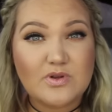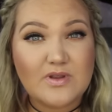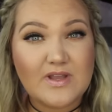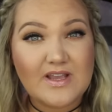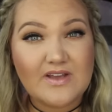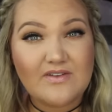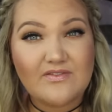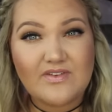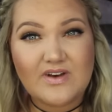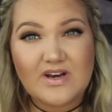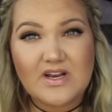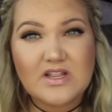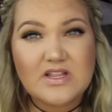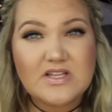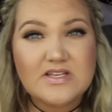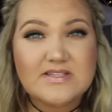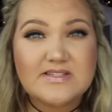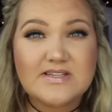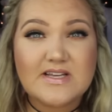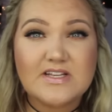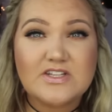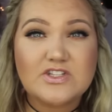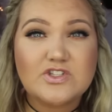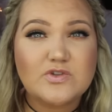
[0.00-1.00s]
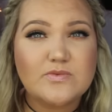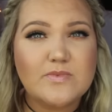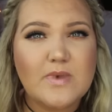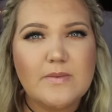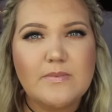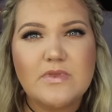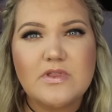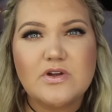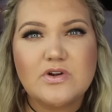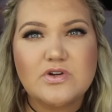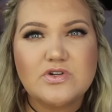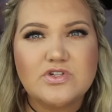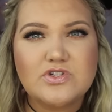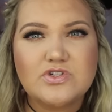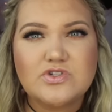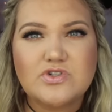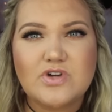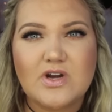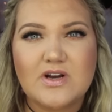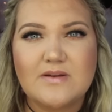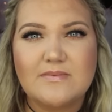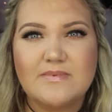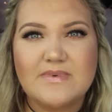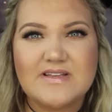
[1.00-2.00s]
like a vanilla scent, so maybe they're just
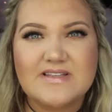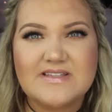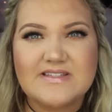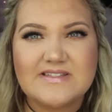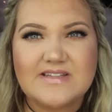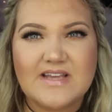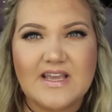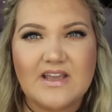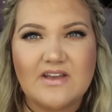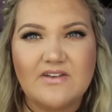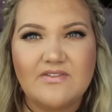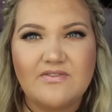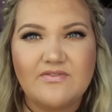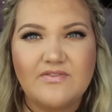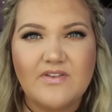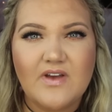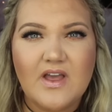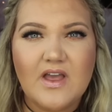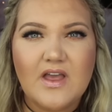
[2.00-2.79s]
trying to be safe.